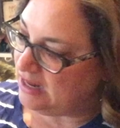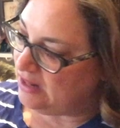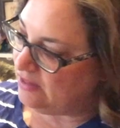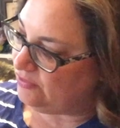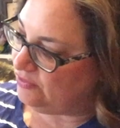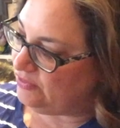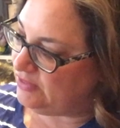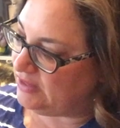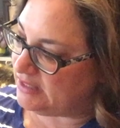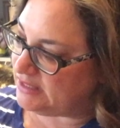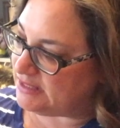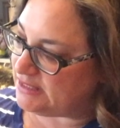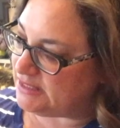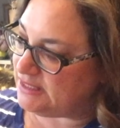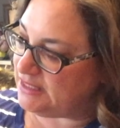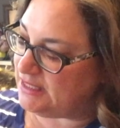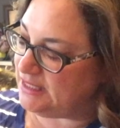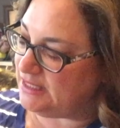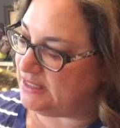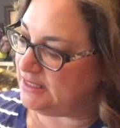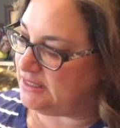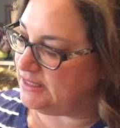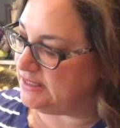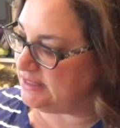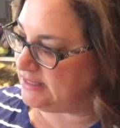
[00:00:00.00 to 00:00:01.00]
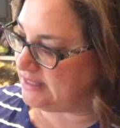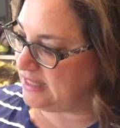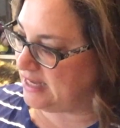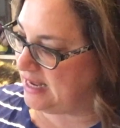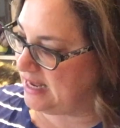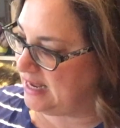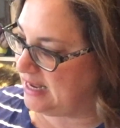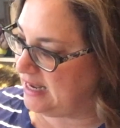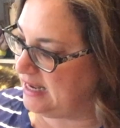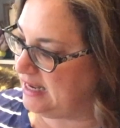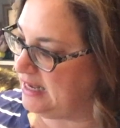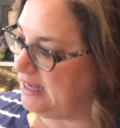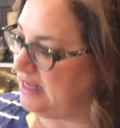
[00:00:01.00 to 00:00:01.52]
This is
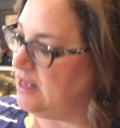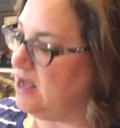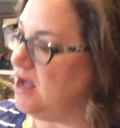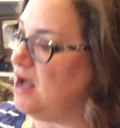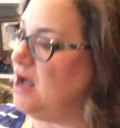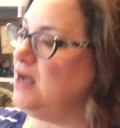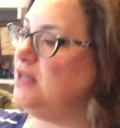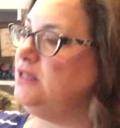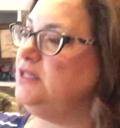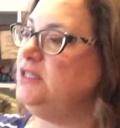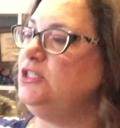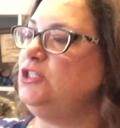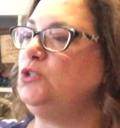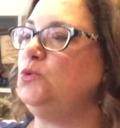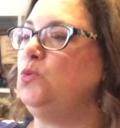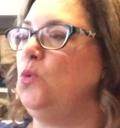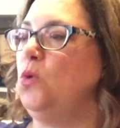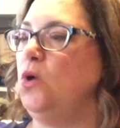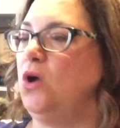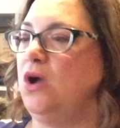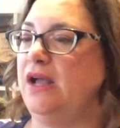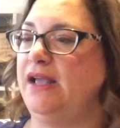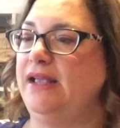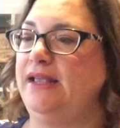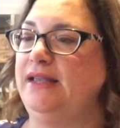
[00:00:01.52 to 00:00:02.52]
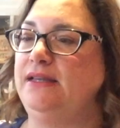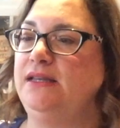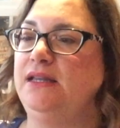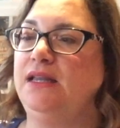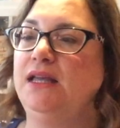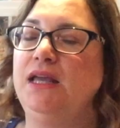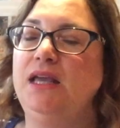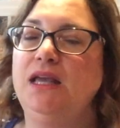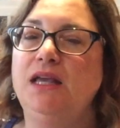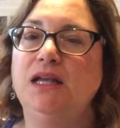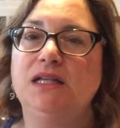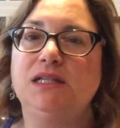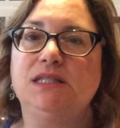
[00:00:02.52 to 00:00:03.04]
a Cotton and Twine.
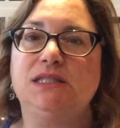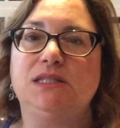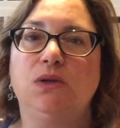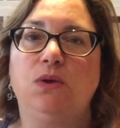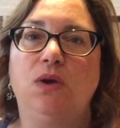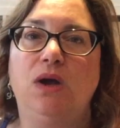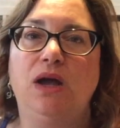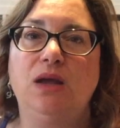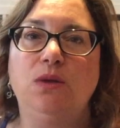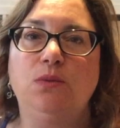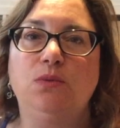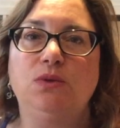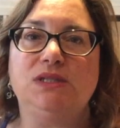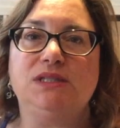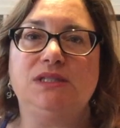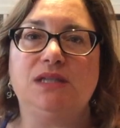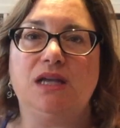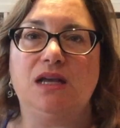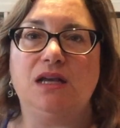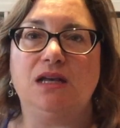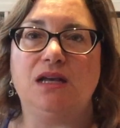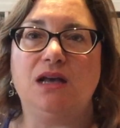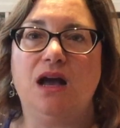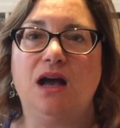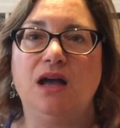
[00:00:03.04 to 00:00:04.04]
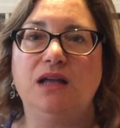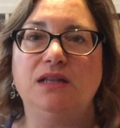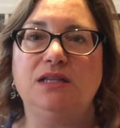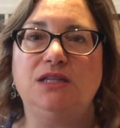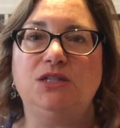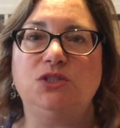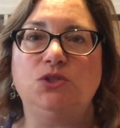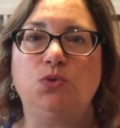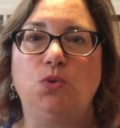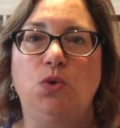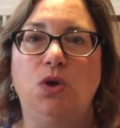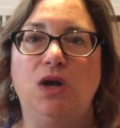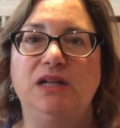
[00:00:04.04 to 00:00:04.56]
So I was a Cotton
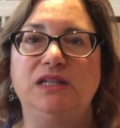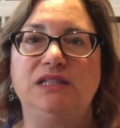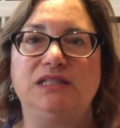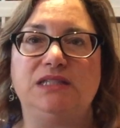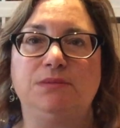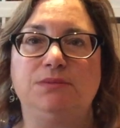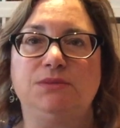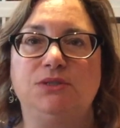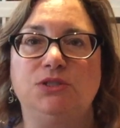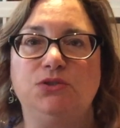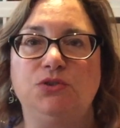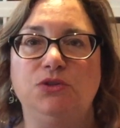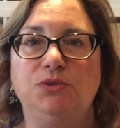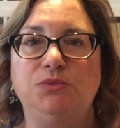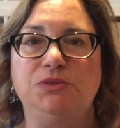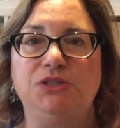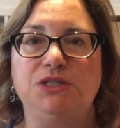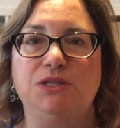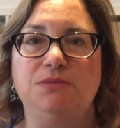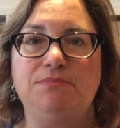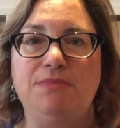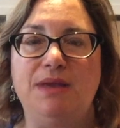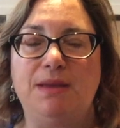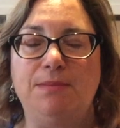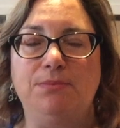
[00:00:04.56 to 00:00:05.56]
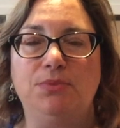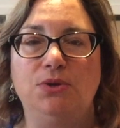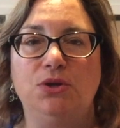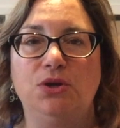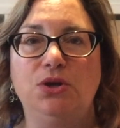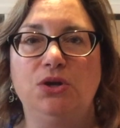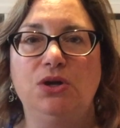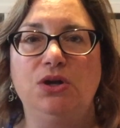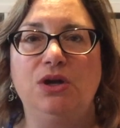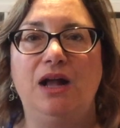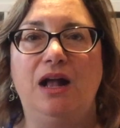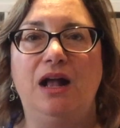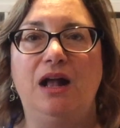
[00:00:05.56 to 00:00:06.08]
and Twine subscription
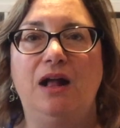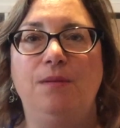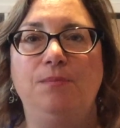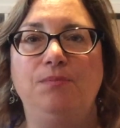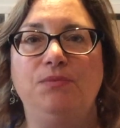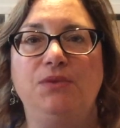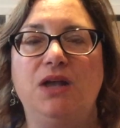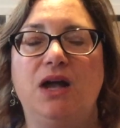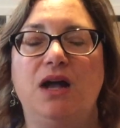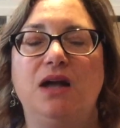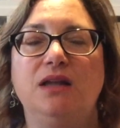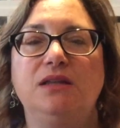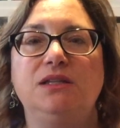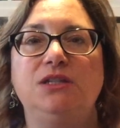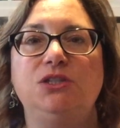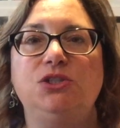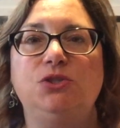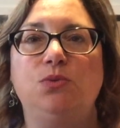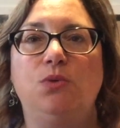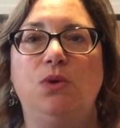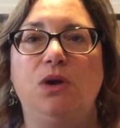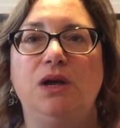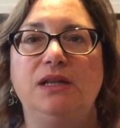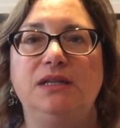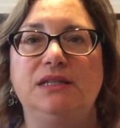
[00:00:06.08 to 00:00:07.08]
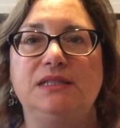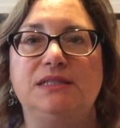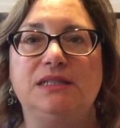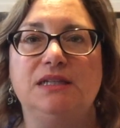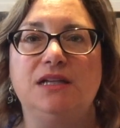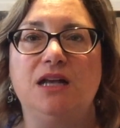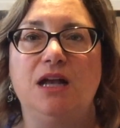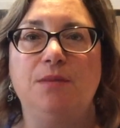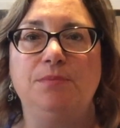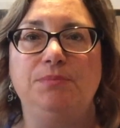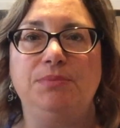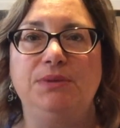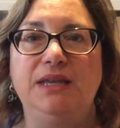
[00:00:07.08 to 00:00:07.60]
member. Cotton and Twine is a
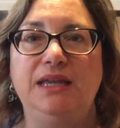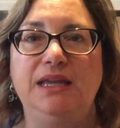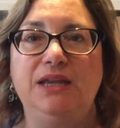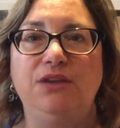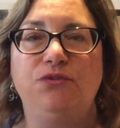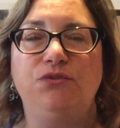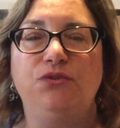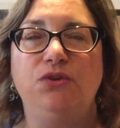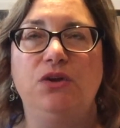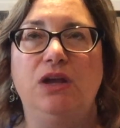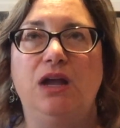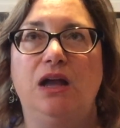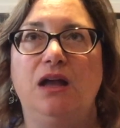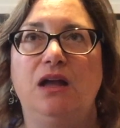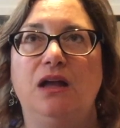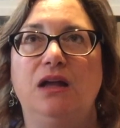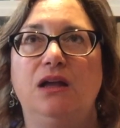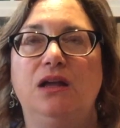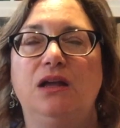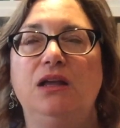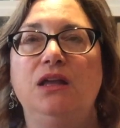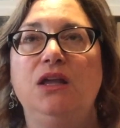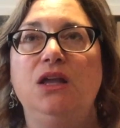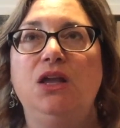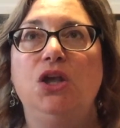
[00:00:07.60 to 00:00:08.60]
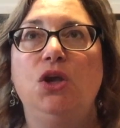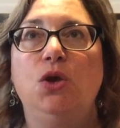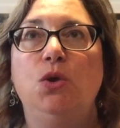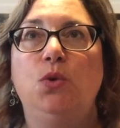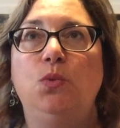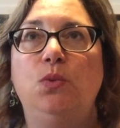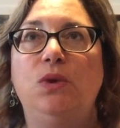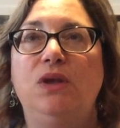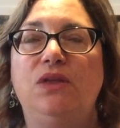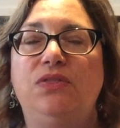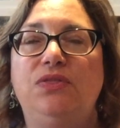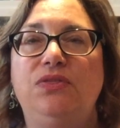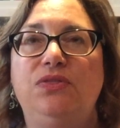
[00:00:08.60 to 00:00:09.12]
company
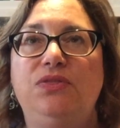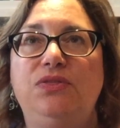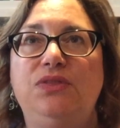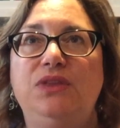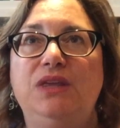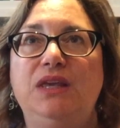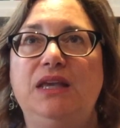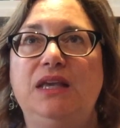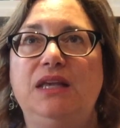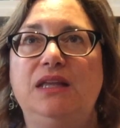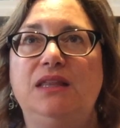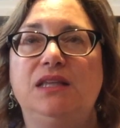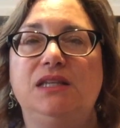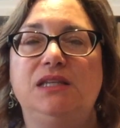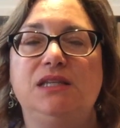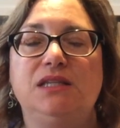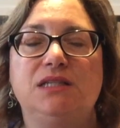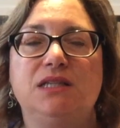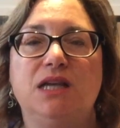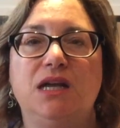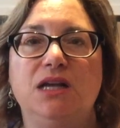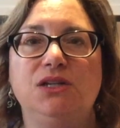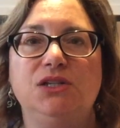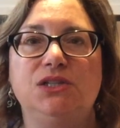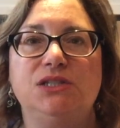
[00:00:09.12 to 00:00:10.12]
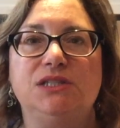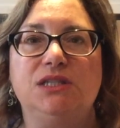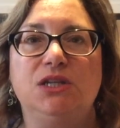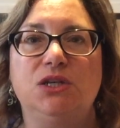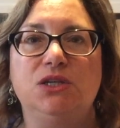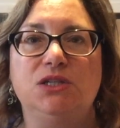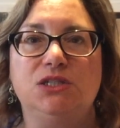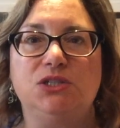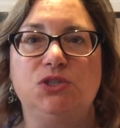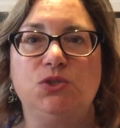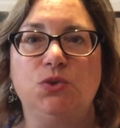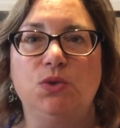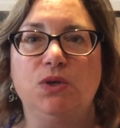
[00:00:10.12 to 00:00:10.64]
with the designers, the
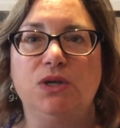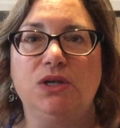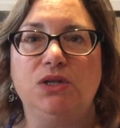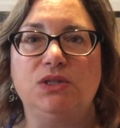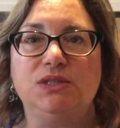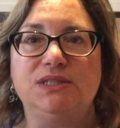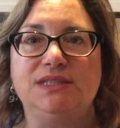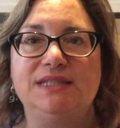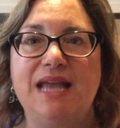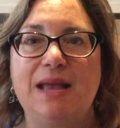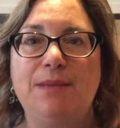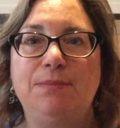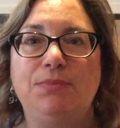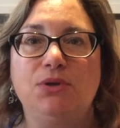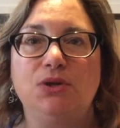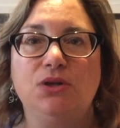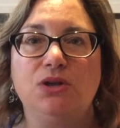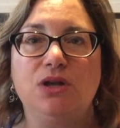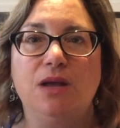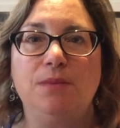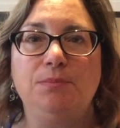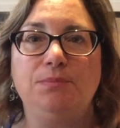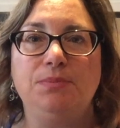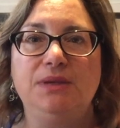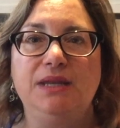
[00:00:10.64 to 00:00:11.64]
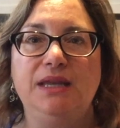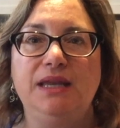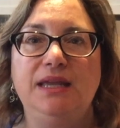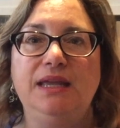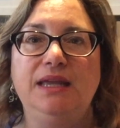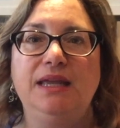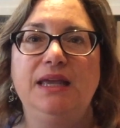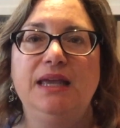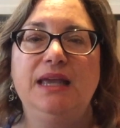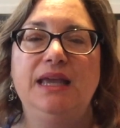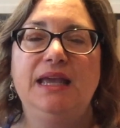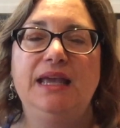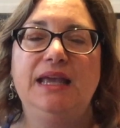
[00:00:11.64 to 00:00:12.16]
Historical Sampler Company
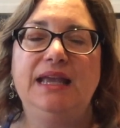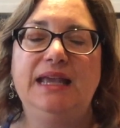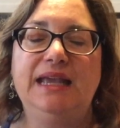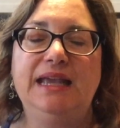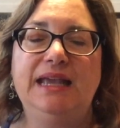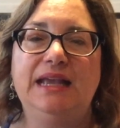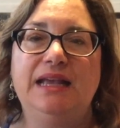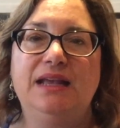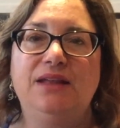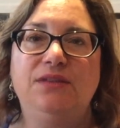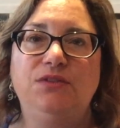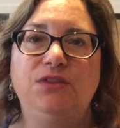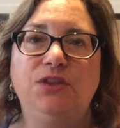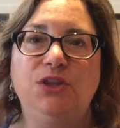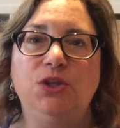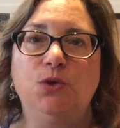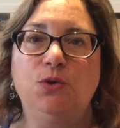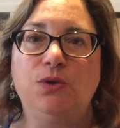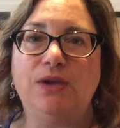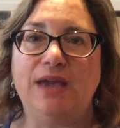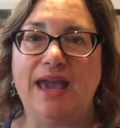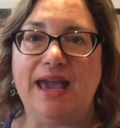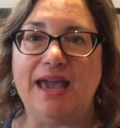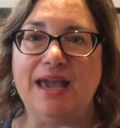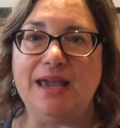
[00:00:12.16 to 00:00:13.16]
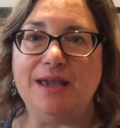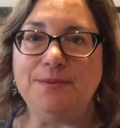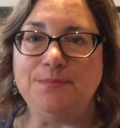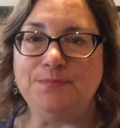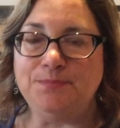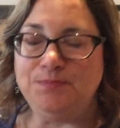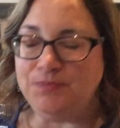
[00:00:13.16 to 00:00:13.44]
in the UK.